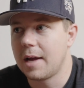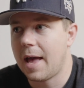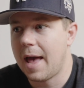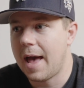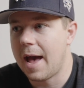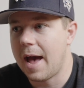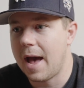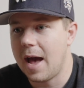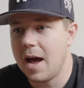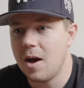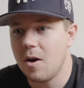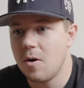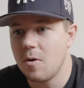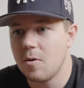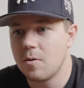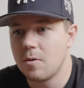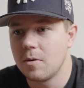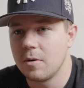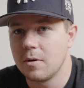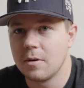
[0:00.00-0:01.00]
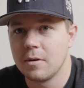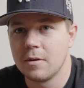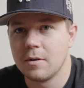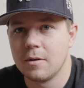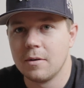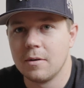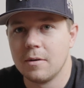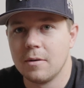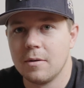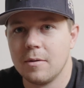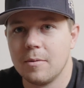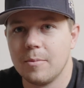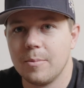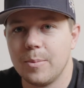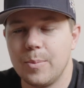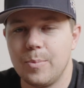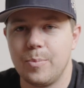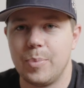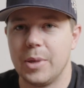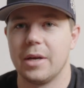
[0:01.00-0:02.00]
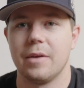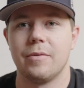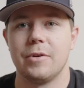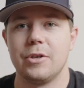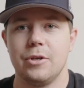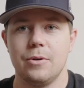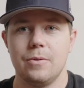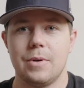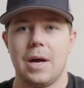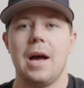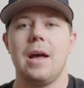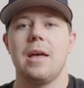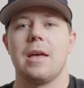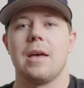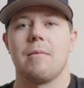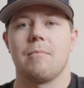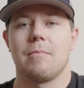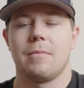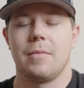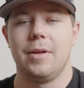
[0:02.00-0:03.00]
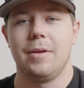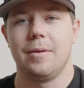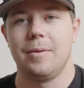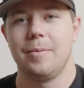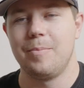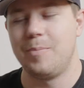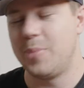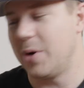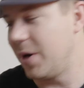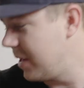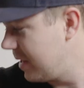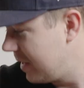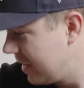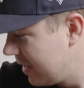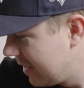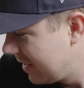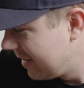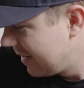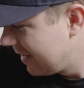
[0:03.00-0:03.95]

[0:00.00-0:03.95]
how big of a dude I am. but